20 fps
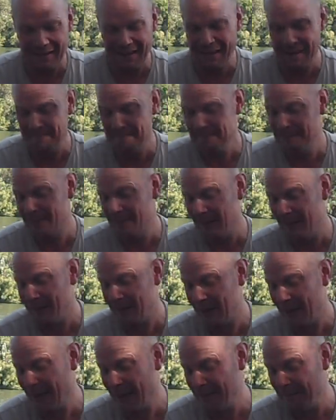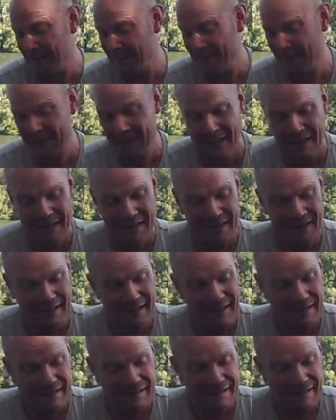Yeah, so there we go.
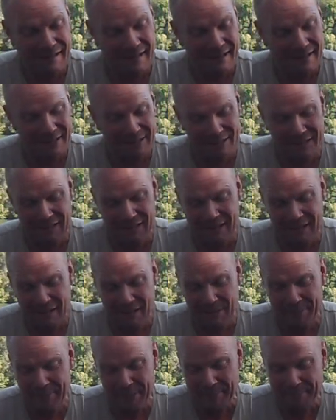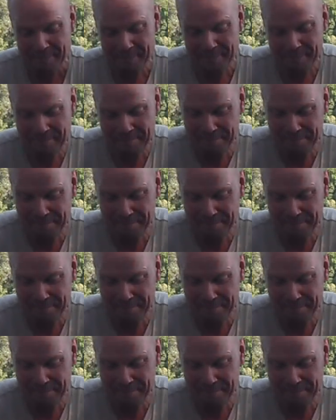They just keep coming.